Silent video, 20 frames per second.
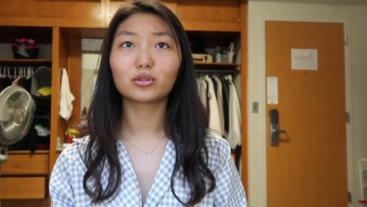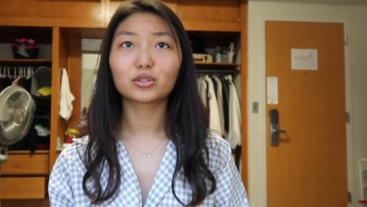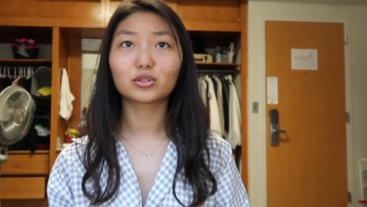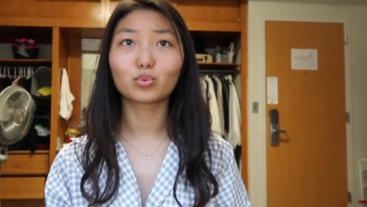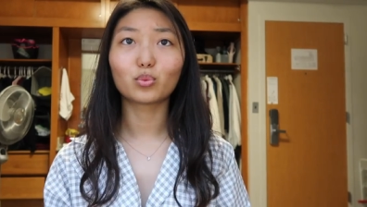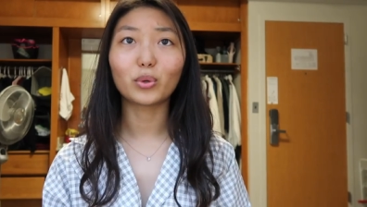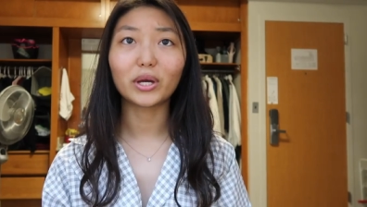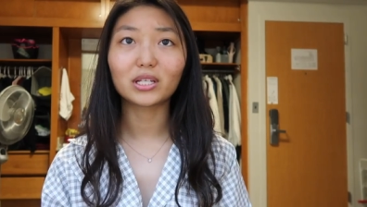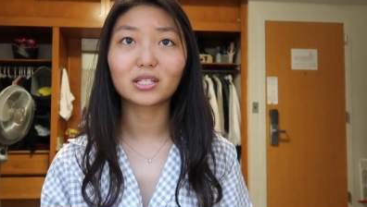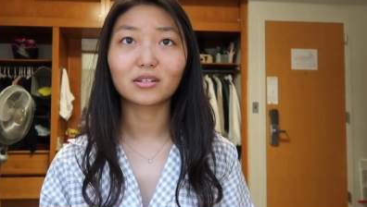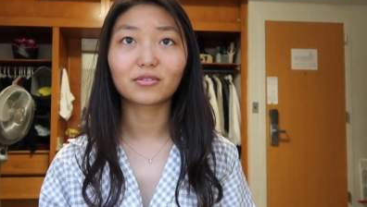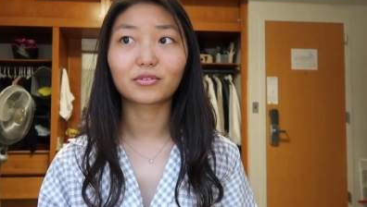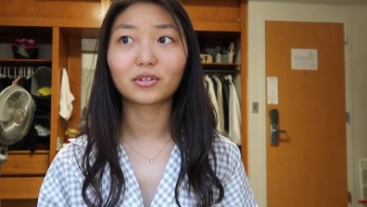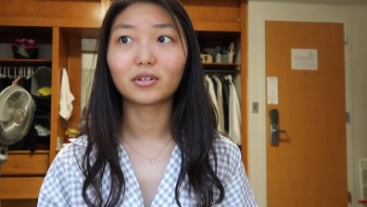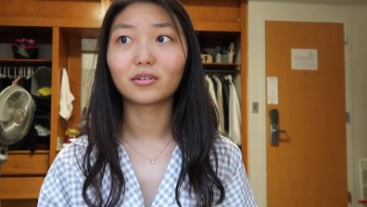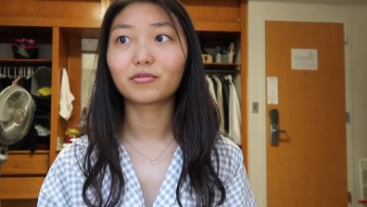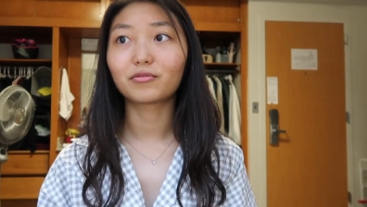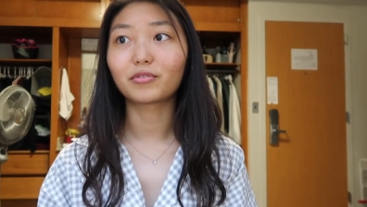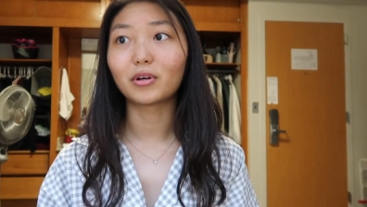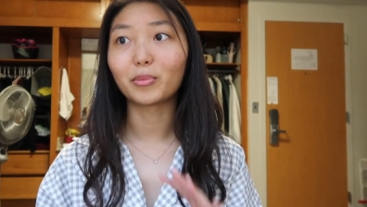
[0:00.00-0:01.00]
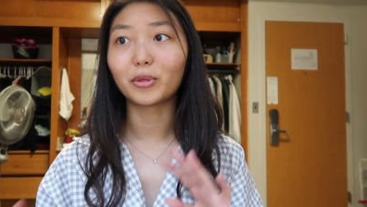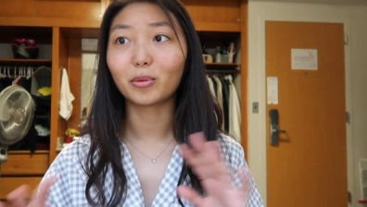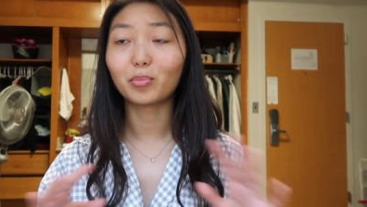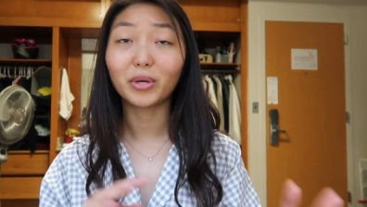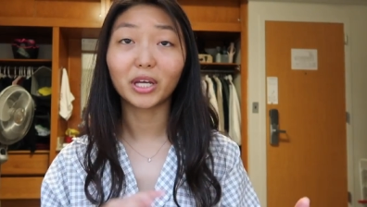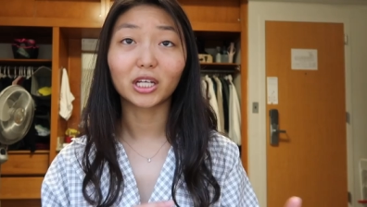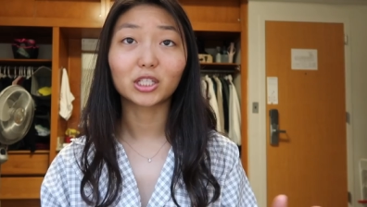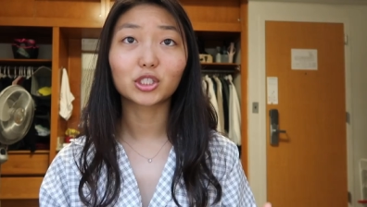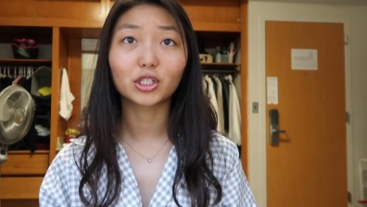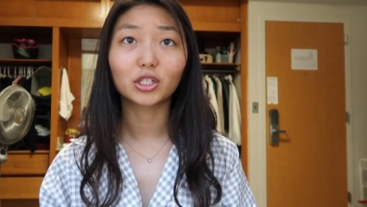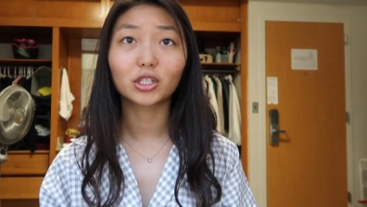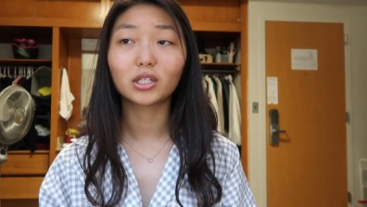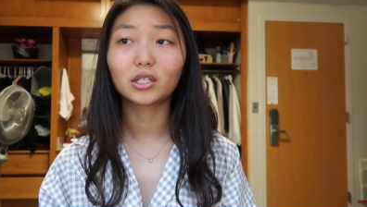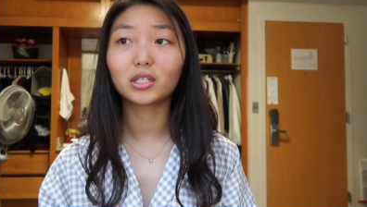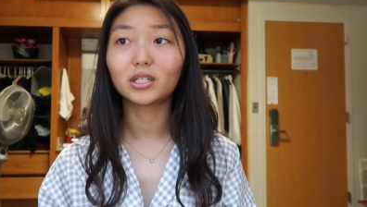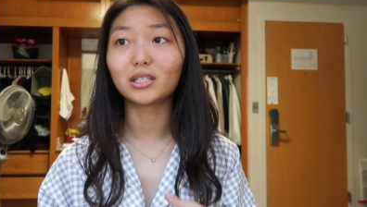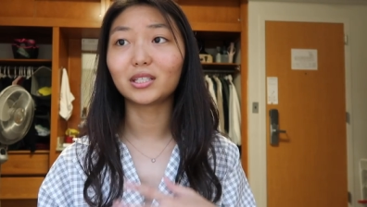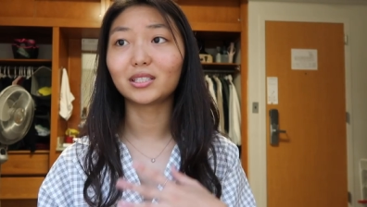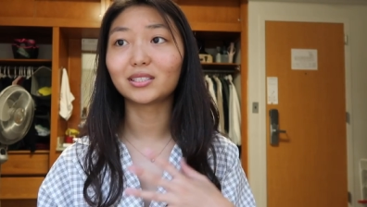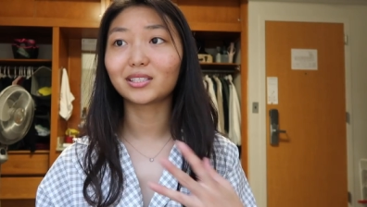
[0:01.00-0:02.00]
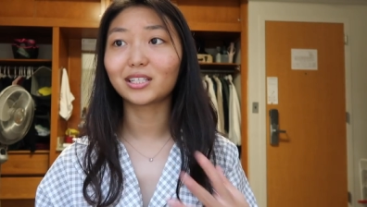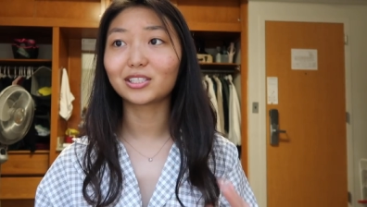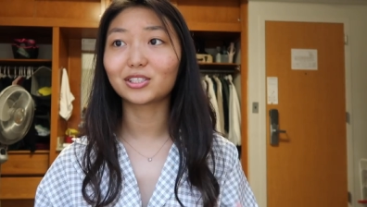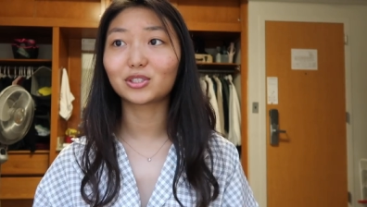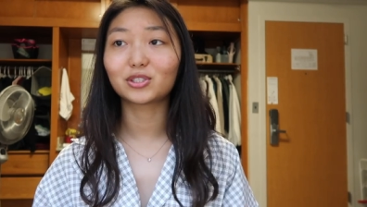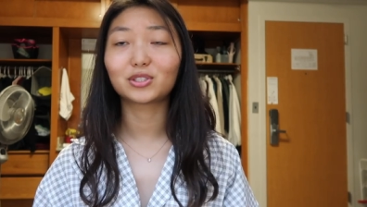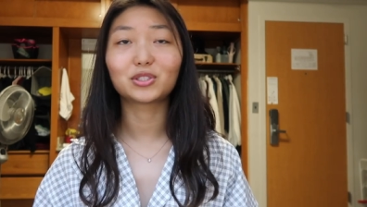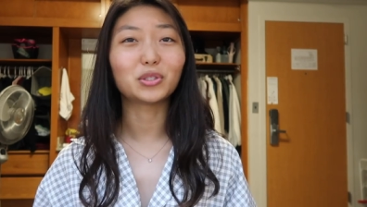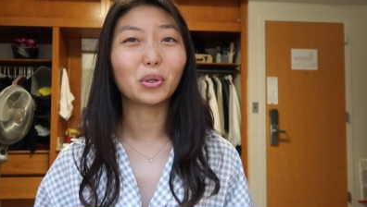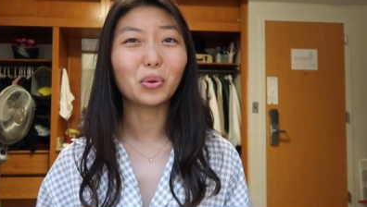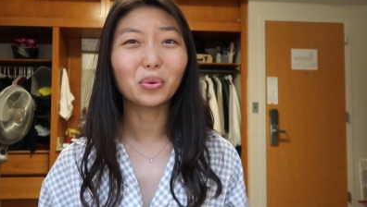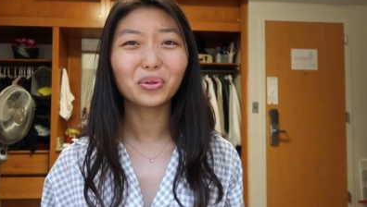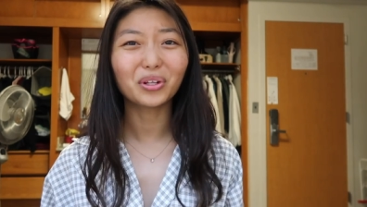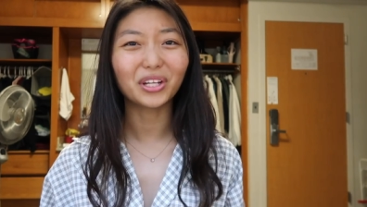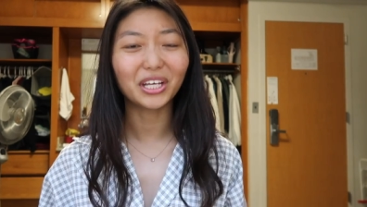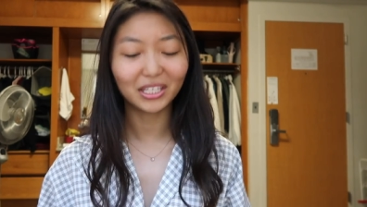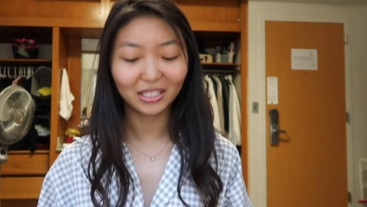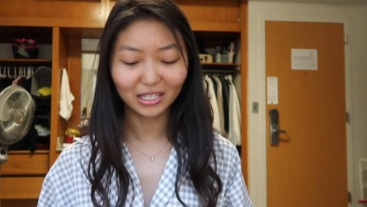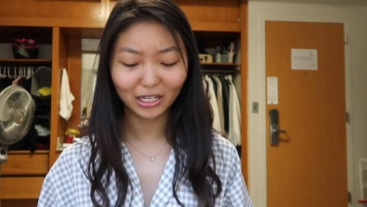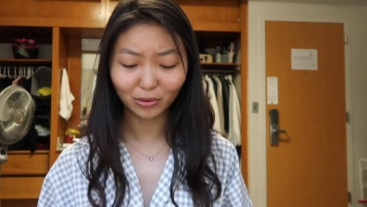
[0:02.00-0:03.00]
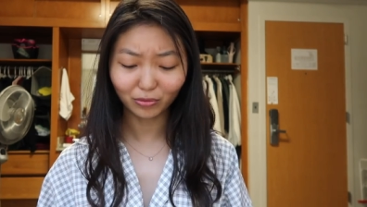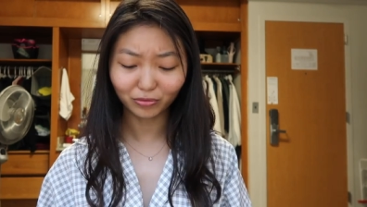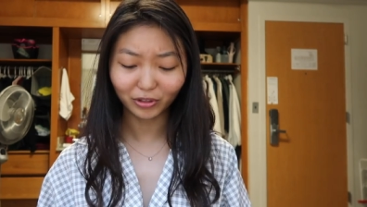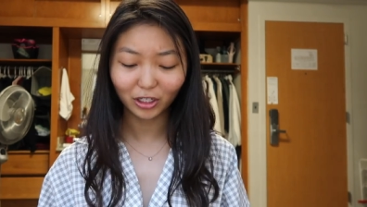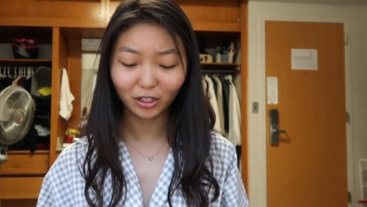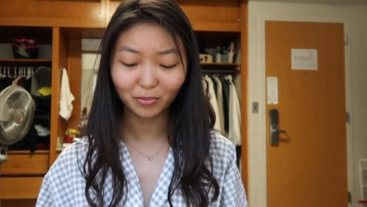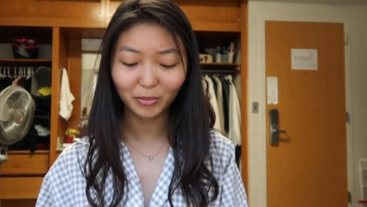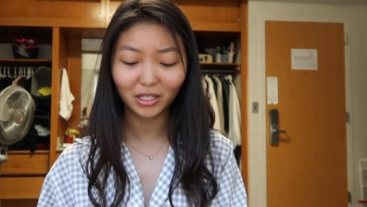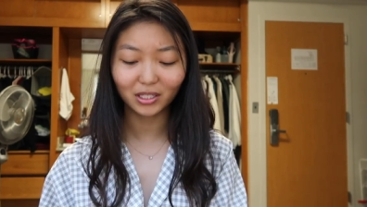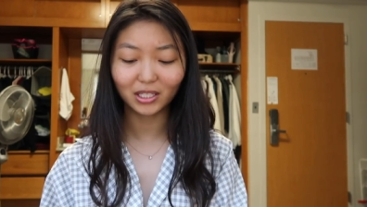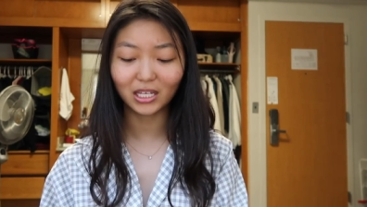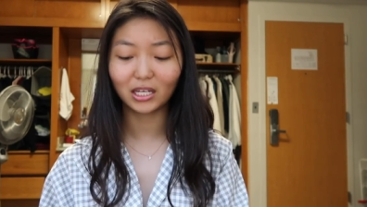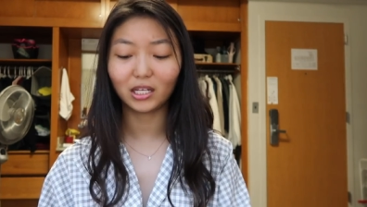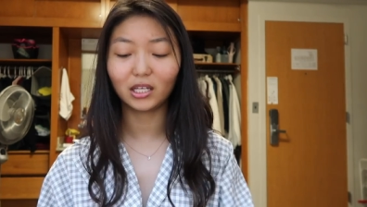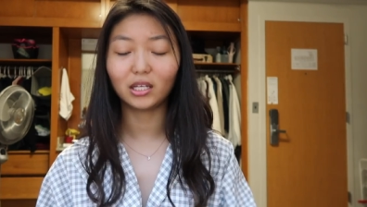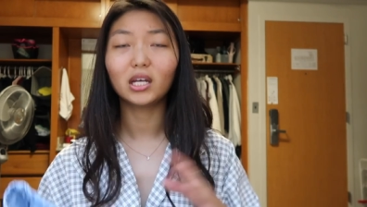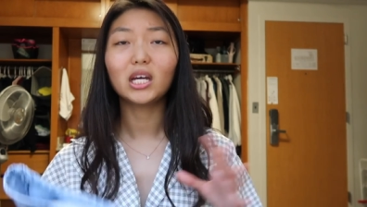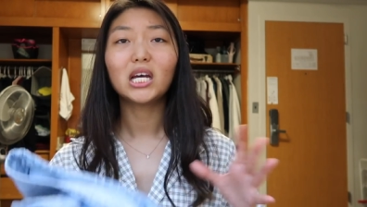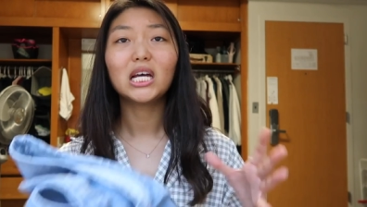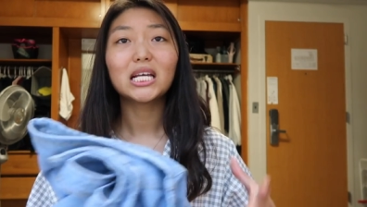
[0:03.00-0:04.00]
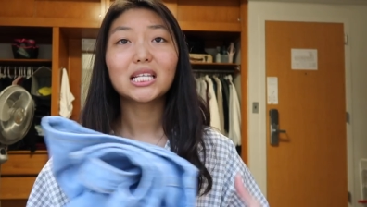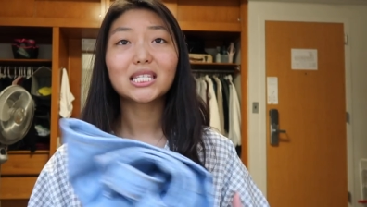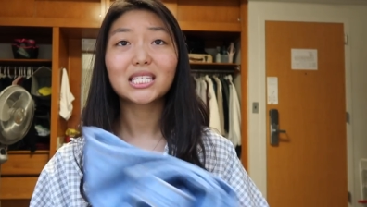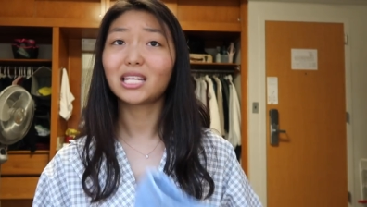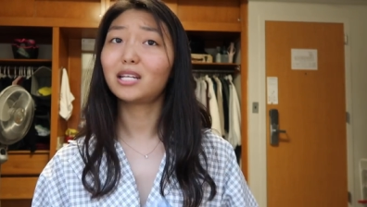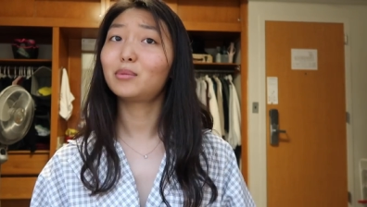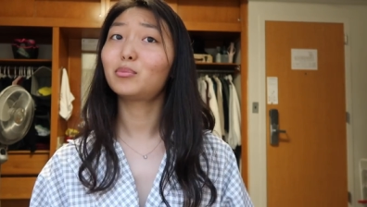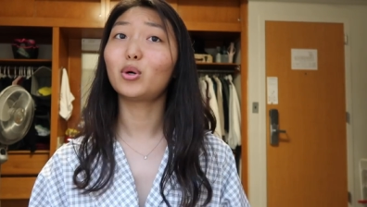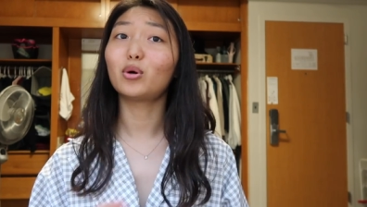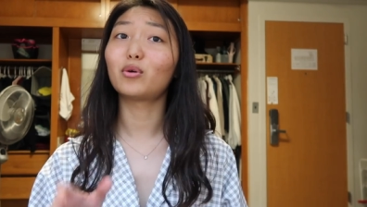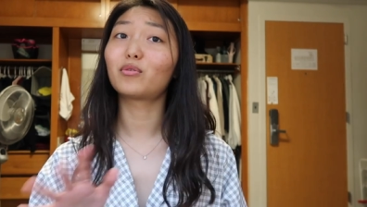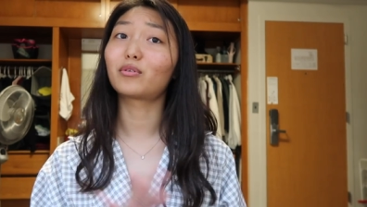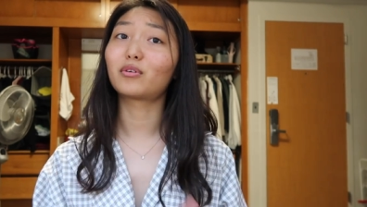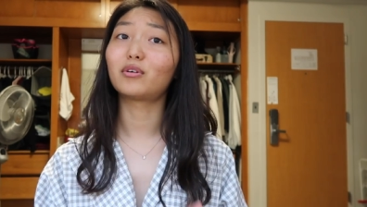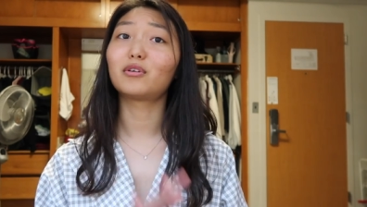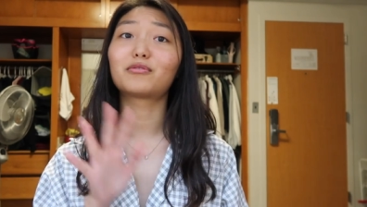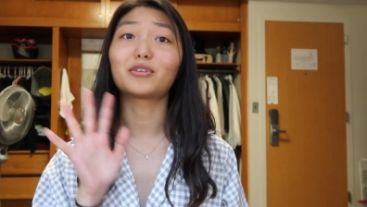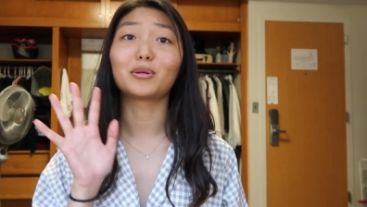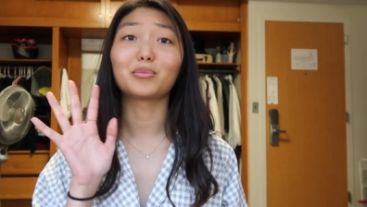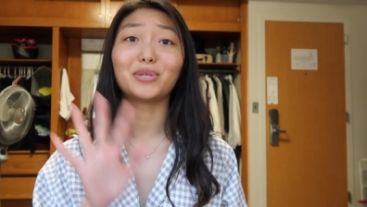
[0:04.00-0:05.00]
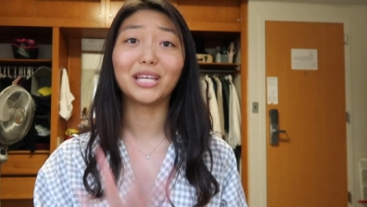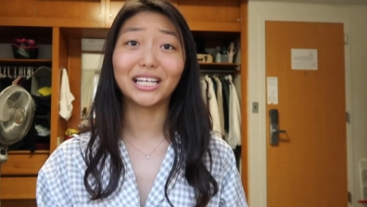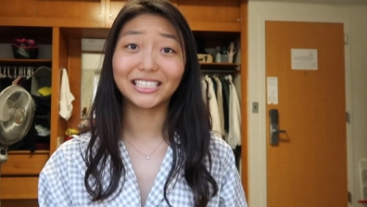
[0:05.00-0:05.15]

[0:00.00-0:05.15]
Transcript: looks way different from the picture and I just don't like it. I don't recommend getting denim overall from